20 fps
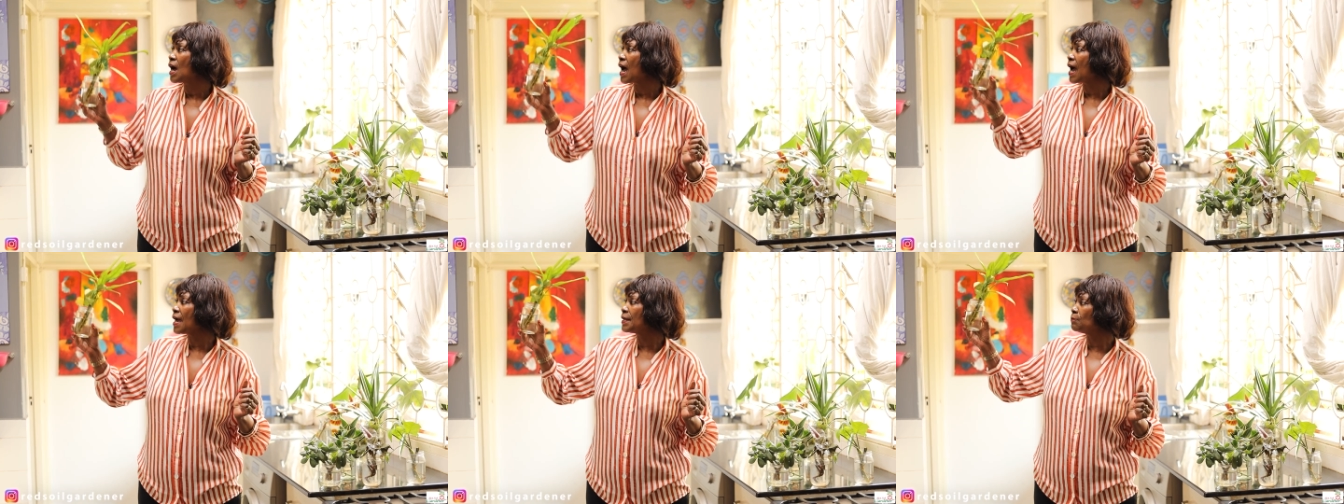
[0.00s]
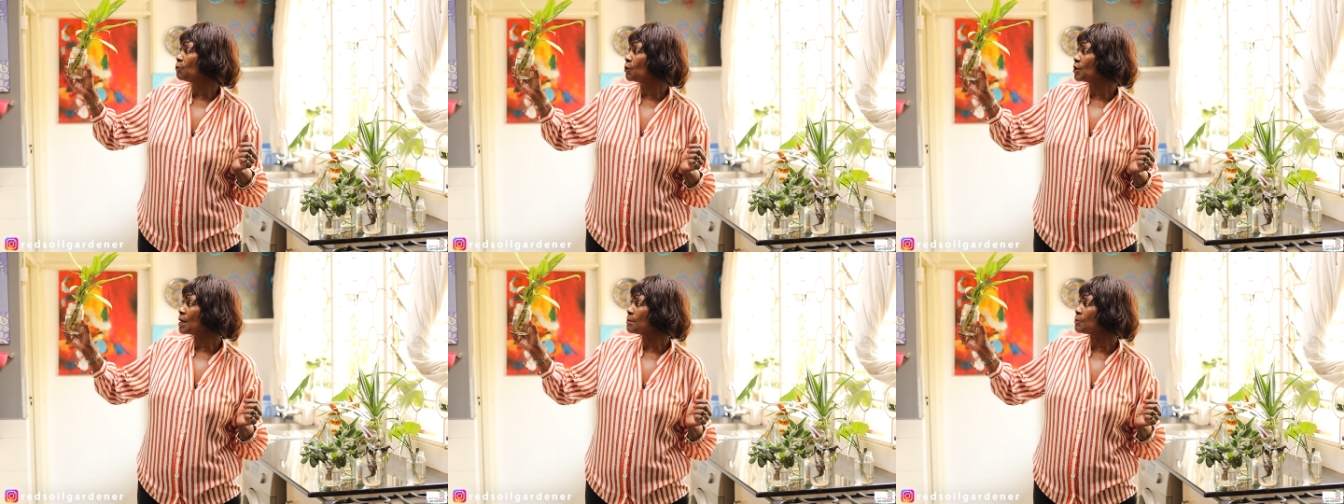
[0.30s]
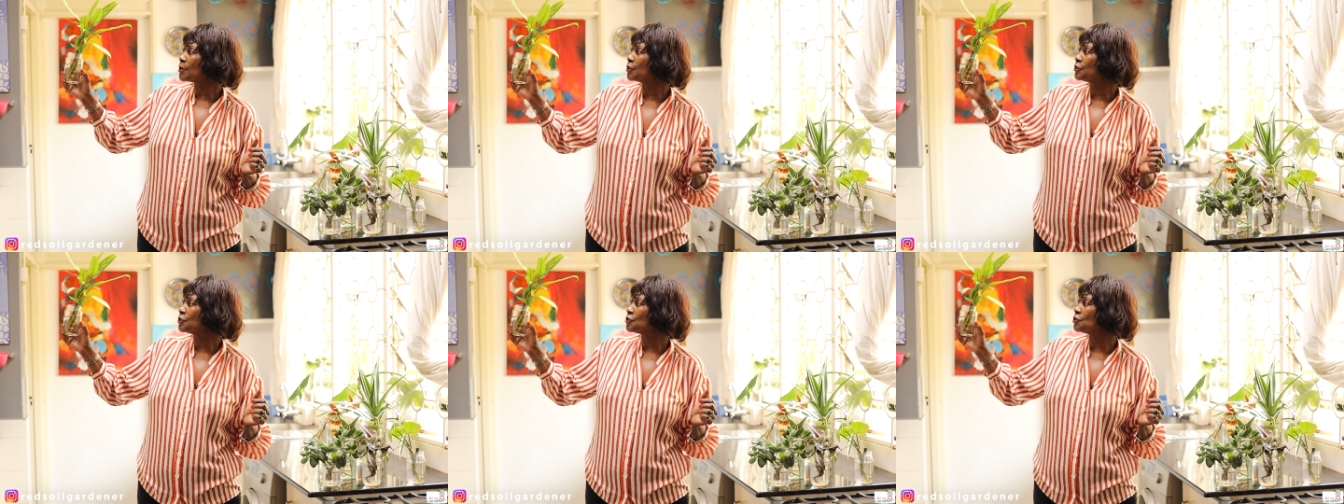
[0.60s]
And what I'm
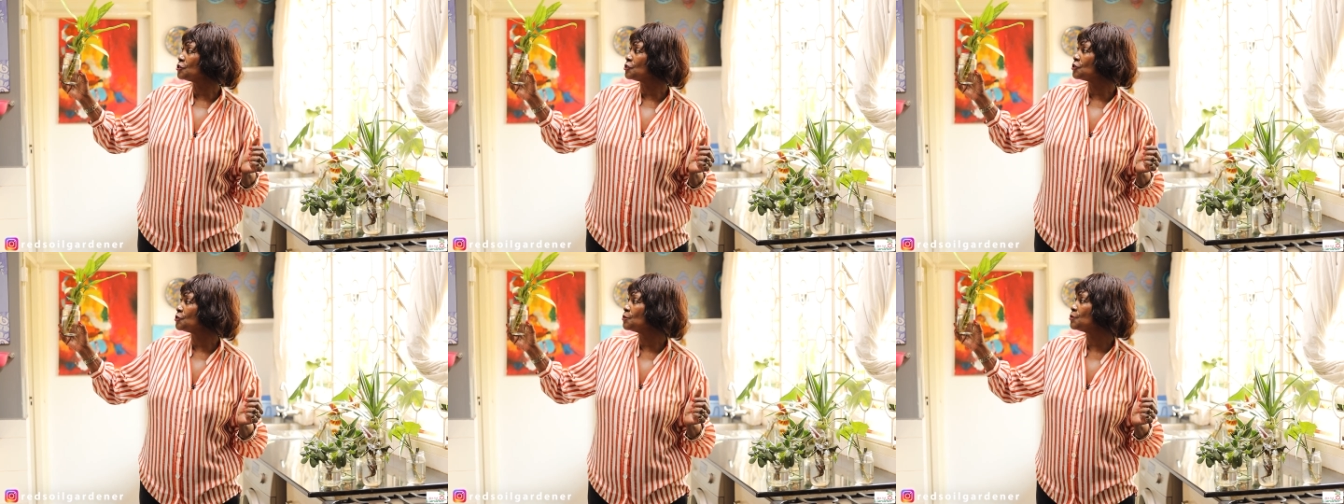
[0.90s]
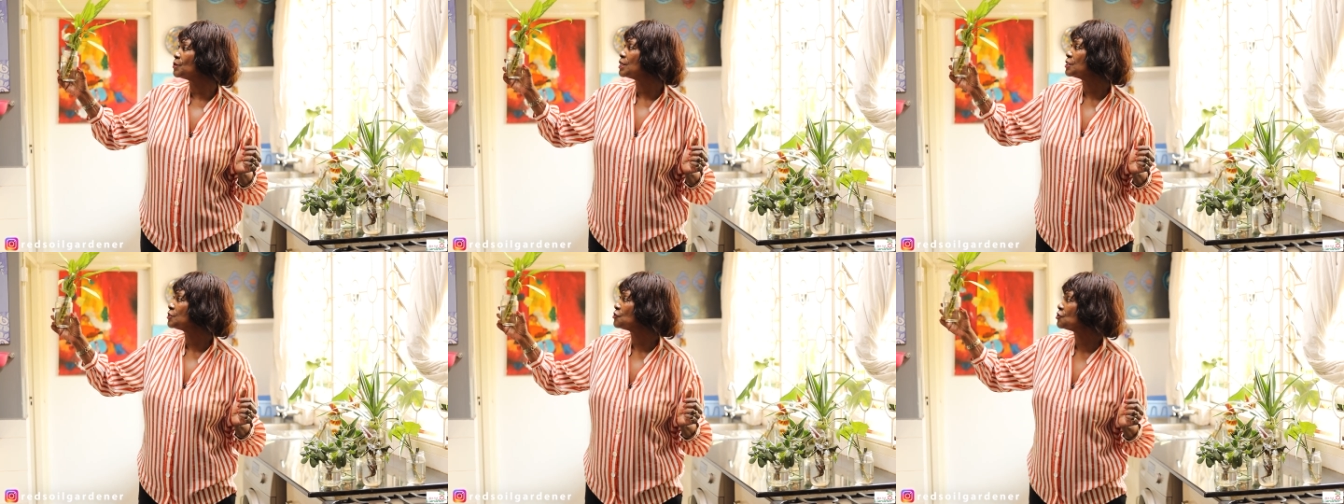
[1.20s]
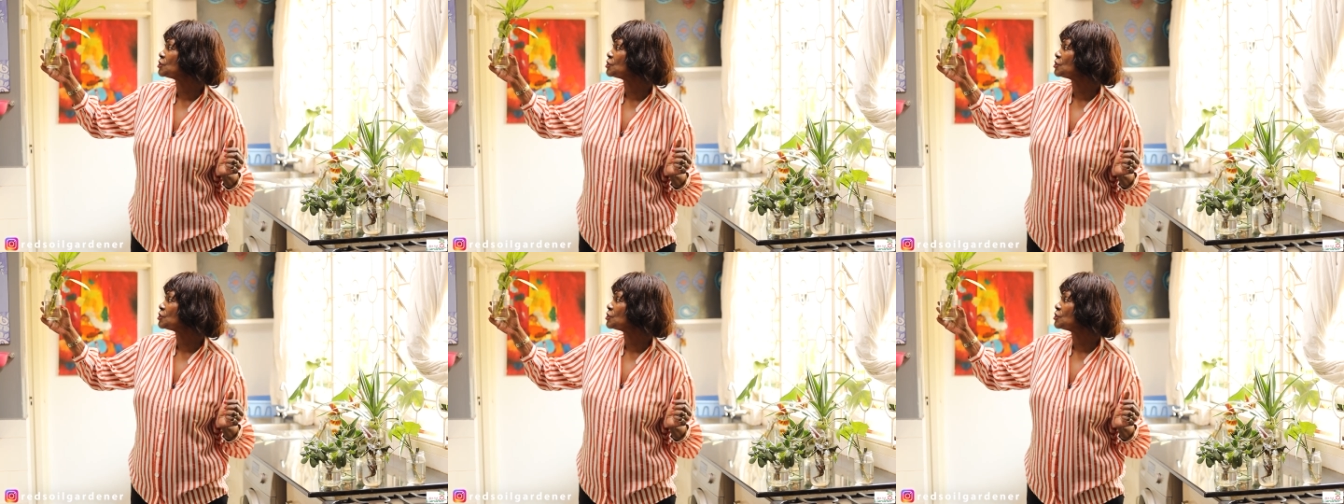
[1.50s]
going to do is